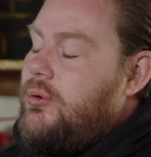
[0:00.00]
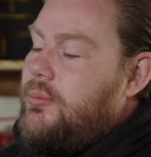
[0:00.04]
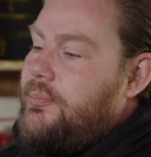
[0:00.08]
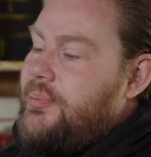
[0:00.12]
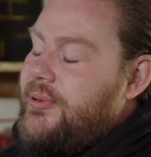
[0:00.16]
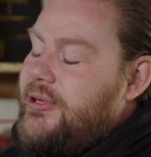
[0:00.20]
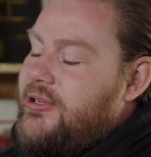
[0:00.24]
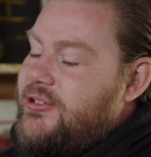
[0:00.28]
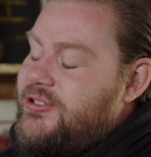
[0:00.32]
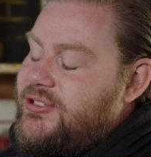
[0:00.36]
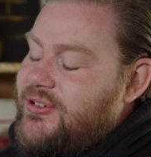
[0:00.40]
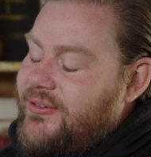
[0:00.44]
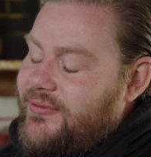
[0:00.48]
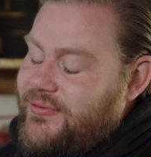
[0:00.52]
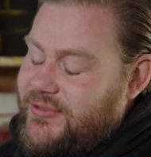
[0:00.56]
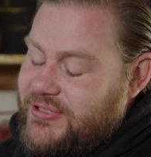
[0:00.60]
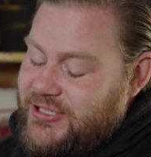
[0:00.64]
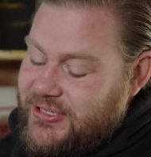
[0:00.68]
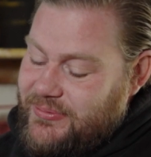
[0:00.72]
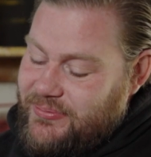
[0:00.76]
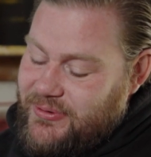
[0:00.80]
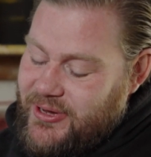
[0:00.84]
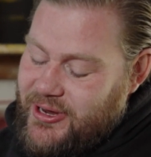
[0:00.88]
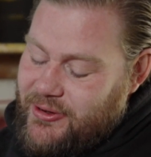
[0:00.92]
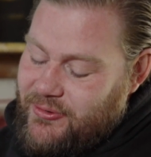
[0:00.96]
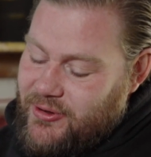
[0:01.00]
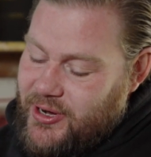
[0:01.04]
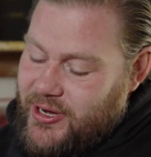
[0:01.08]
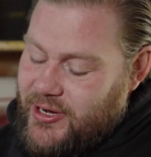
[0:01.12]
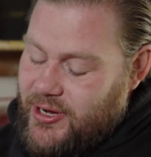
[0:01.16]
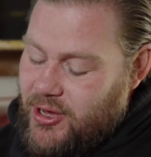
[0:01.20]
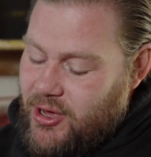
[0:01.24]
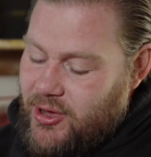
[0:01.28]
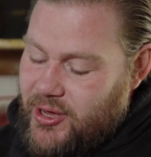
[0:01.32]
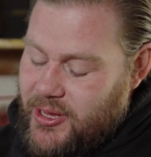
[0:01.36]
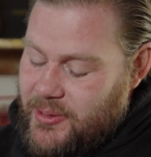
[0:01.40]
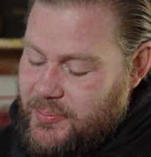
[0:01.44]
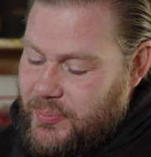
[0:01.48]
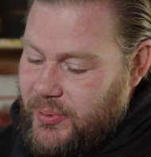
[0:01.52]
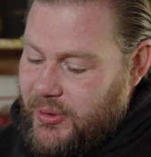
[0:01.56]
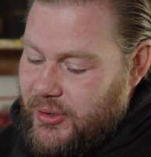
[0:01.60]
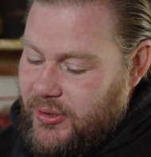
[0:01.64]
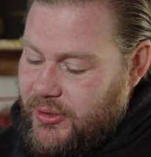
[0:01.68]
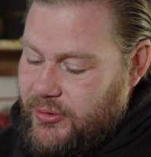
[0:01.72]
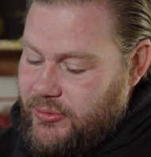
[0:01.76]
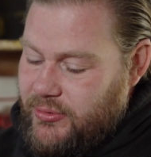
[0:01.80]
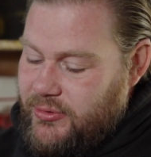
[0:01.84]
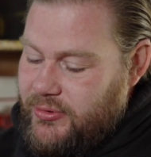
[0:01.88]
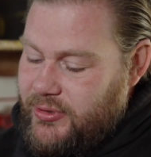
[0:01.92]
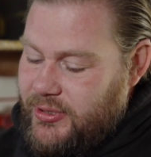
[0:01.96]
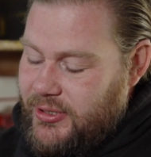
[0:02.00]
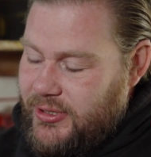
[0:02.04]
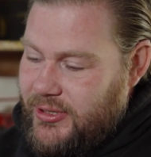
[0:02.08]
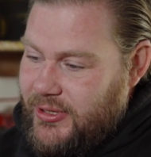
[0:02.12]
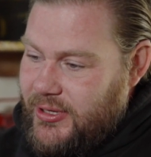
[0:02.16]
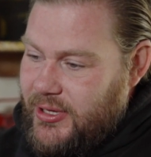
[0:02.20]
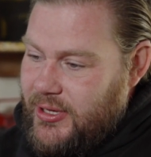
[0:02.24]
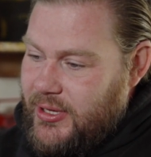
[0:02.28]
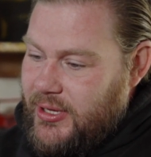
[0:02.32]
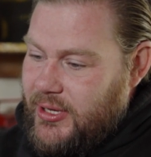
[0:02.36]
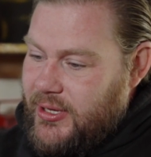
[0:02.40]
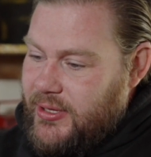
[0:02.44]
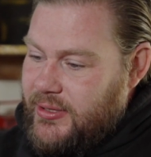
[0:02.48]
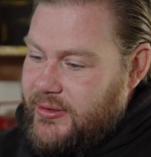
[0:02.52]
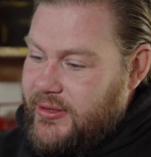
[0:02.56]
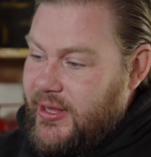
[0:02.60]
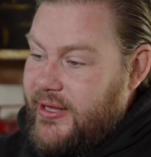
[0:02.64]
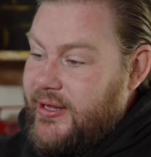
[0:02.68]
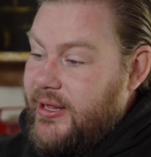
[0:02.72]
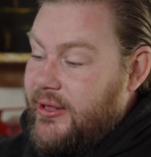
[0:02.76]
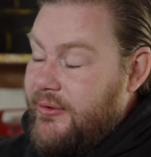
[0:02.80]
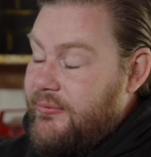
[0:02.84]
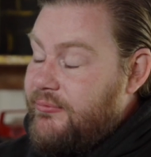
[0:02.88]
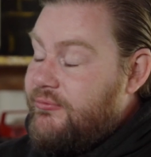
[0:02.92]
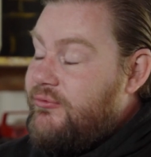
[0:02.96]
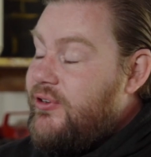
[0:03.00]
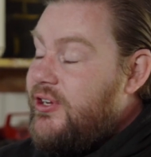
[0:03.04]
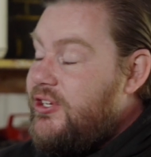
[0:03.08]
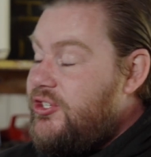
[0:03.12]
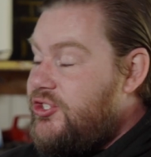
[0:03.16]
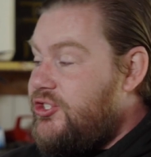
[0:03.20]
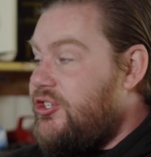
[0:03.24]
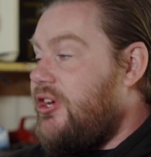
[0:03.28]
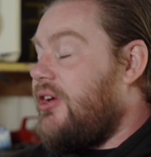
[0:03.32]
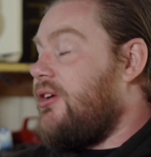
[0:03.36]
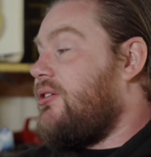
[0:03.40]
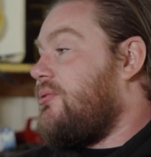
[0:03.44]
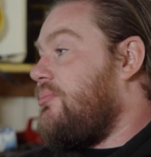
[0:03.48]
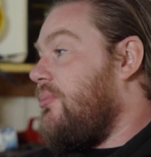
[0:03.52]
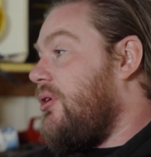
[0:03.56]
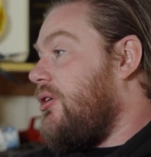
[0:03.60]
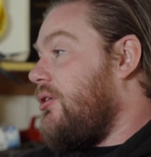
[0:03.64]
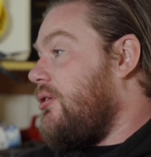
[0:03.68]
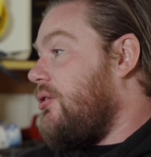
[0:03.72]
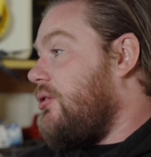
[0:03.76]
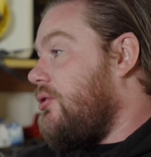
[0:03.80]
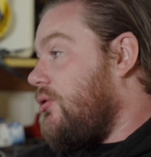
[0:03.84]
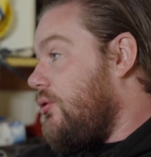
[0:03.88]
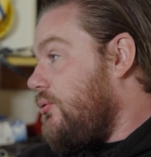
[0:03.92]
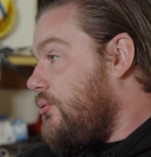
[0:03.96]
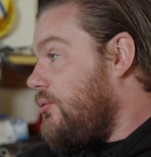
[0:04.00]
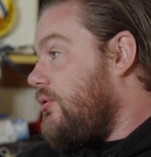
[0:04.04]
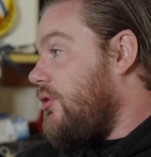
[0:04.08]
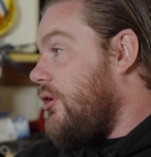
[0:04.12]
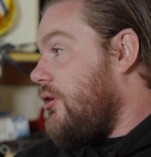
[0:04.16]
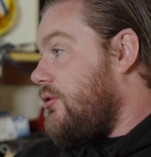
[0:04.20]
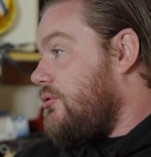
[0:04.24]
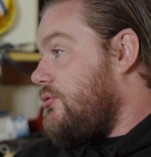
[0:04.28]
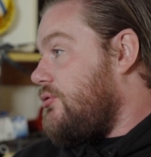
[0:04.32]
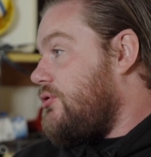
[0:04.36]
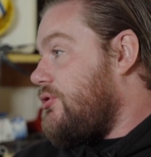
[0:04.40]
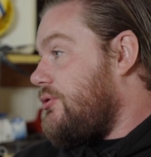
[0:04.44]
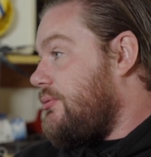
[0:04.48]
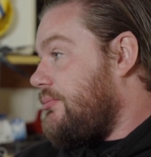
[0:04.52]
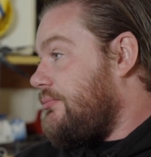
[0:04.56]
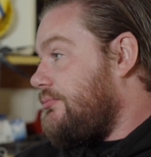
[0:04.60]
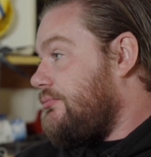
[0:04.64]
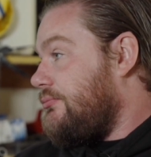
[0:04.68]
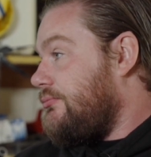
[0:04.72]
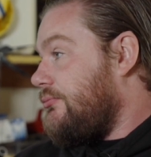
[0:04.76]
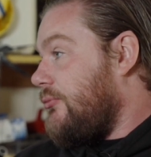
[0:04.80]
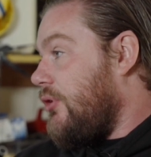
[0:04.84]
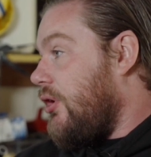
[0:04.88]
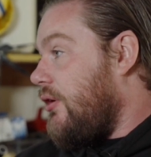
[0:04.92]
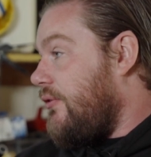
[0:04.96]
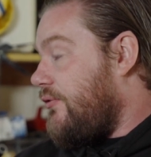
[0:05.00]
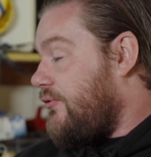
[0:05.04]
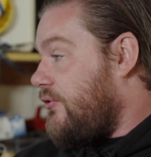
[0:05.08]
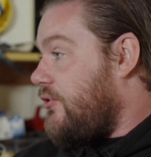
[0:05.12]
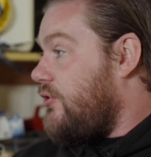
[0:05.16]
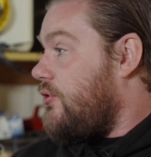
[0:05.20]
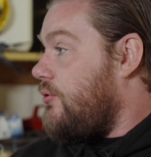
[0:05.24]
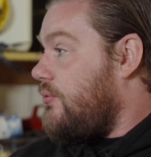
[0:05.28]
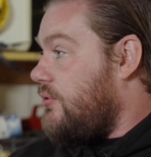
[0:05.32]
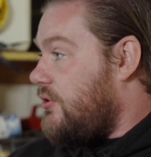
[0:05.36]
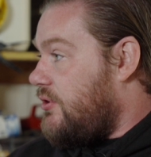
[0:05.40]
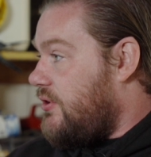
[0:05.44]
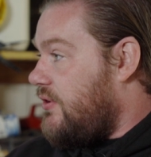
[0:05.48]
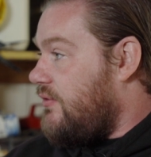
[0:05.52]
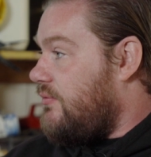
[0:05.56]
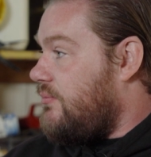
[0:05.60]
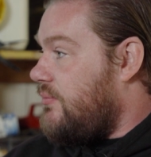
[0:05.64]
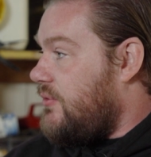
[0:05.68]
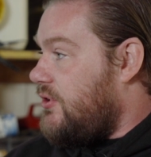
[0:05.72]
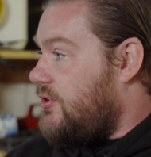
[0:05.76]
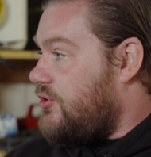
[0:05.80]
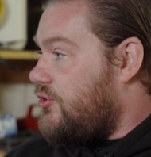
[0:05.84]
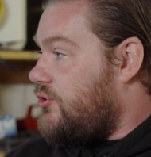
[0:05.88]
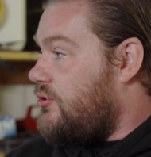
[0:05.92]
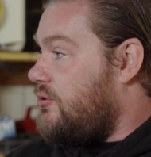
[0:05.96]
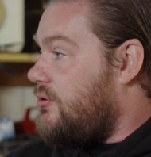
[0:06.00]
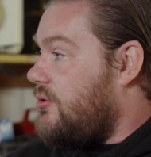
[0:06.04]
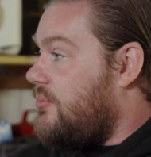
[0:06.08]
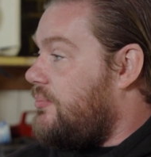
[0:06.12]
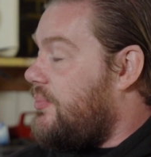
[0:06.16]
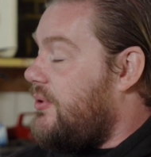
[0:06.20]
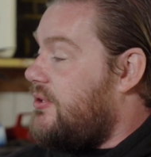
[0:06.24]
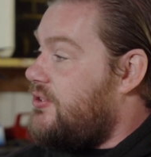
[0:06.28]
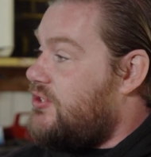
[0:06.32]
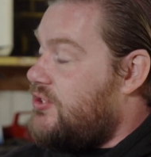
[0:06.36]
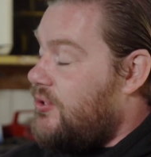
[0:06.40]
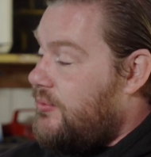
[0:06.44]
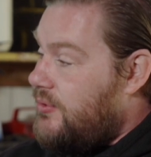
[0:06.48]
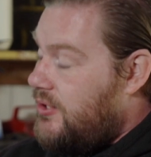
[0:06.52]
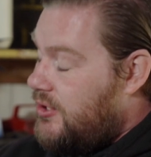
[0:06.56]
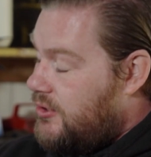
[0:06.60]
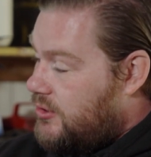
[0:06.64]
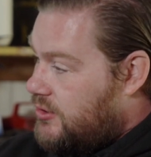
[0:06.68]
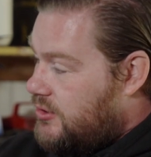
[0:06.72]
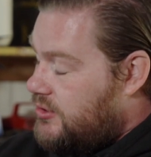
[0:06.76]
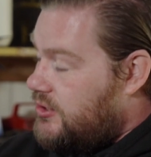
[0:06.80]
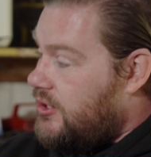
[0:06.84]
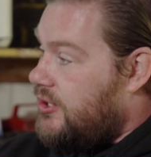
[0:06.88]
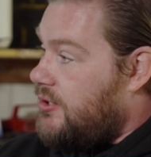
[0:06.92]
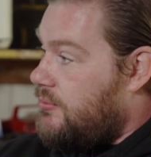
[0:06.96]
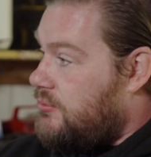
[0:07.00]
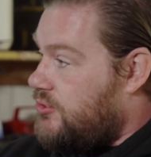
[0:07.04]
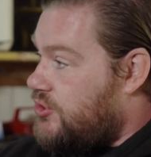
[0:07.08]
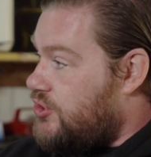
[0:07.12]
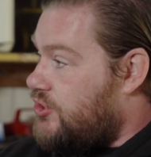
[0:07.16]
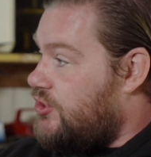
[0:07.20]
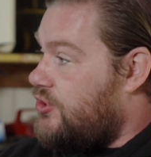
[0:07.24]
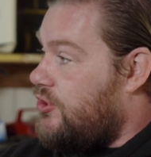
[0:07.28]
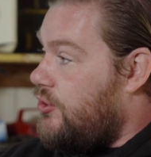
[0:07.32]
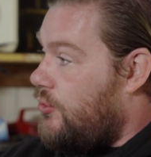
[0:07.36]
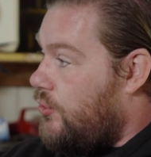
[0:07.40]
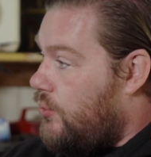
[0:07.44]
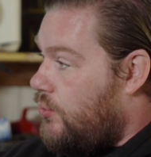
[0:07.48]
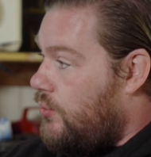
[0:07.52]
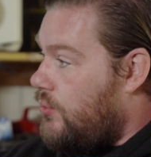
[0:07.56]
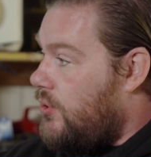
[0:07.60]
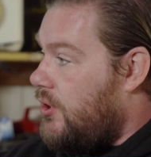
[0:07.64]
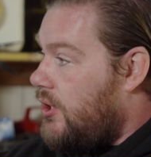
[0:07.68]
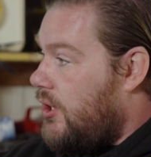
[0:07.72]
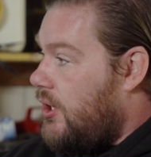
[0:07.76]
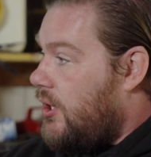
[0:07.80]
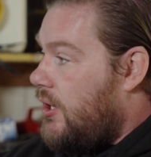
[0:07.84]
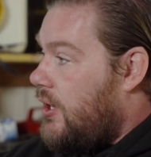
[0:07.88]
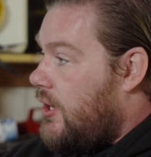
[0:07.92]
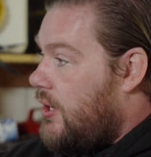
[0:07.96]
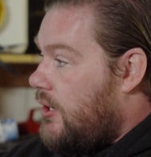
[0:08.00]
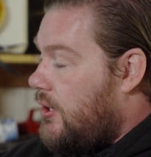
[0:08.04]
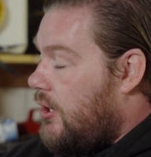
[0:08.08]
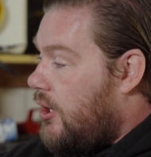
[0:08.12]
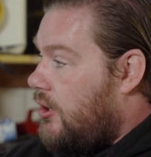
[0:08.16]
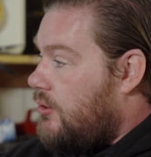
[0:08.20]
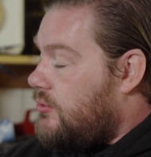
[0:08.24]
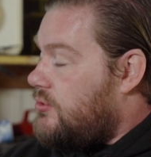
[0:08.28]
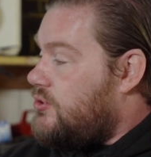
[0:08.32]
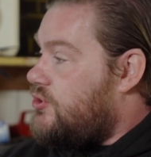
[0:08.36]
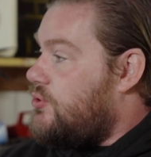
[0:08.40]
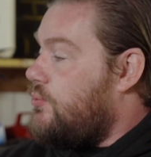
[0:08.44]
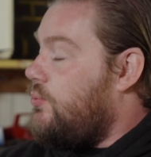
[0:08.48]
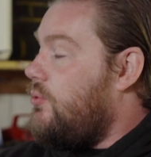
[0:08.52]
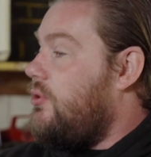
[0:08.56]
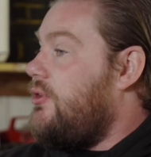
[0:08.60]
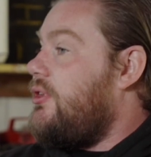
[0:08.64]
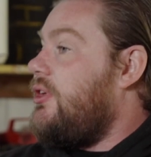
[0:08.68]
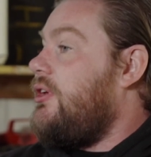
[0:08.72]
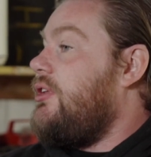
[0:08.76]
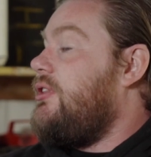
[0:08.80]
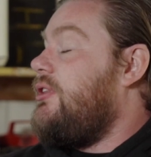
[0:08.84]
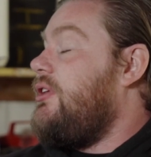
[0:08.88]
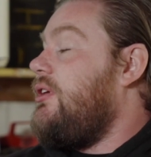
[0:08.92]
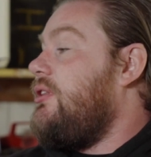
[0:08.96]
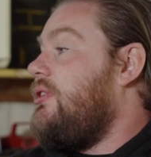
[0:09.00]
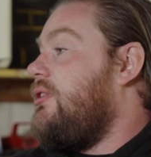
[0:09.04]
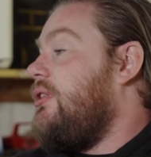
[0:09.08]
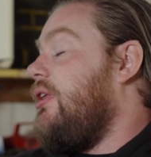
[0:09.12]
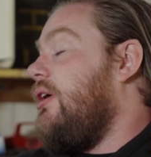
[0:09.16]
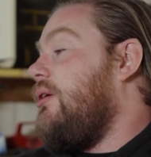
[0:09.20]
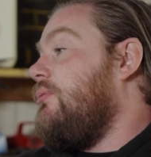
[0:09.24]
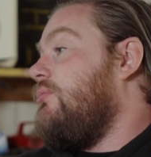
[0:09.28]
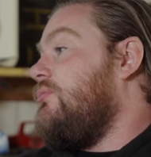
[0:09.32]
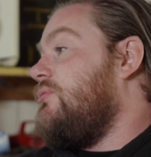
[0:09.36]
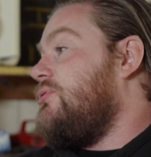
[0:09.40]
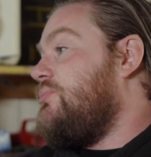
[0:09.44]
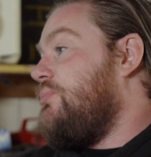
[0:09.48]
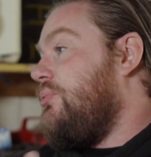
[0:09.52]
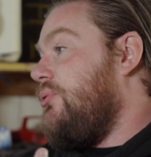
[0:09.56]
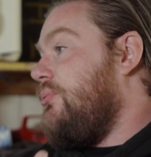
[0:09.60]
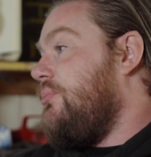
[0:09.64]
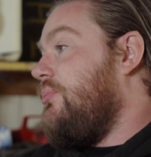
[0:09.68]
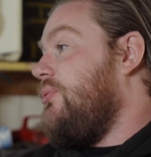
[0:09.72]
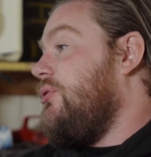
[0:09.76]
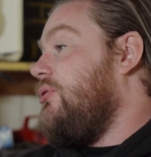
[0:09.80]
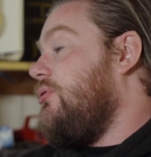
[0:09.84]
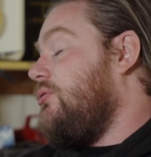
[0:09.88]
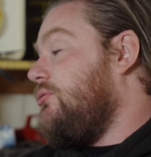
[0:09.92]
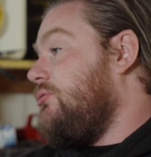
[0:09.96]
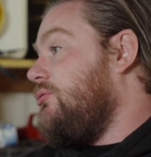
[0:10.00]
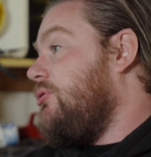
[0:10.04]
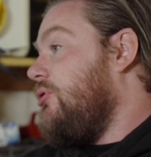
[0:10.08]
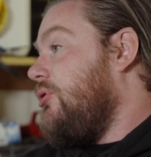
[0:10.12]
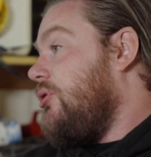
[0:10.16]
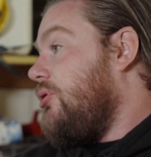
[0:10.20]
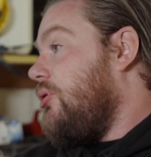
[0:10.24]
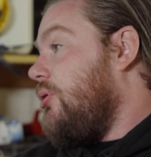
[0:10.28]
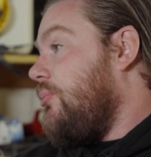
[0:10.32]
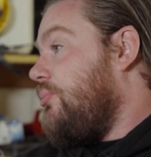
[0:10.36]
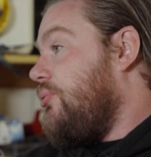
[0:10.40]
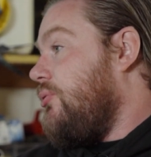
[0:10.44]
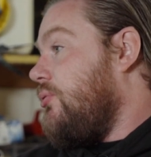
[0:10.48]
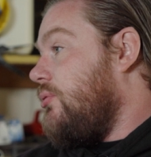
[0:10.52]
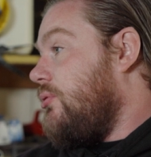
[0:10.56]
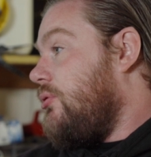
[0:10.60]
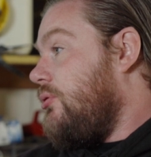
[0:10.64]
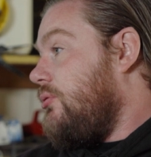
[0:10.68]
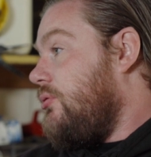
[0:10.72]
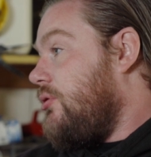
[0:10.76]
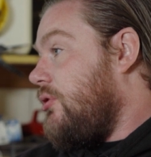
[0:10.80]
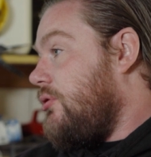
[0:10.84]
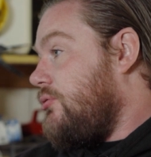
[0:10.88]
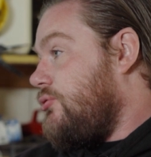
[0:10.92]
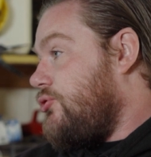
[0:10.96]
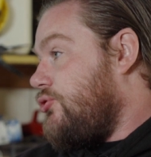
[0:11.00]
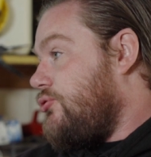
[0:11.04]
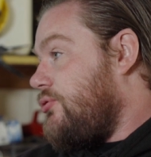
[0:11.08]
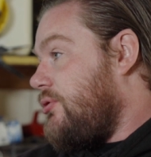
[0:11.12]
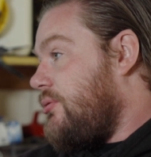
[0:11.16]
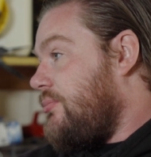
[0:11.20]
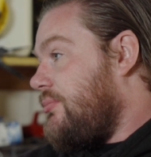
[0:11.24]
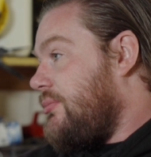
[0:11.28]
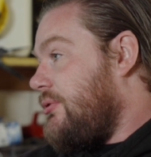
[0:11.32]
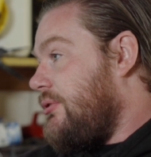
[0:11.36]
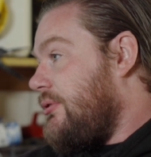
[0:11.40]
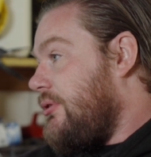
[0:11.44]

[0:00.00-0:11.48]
Because obviously where I'd hypoed, they then rechecked my glucose after you had given me the sugar, but so it was still low. So what they did then was put me on a pure glucose drip.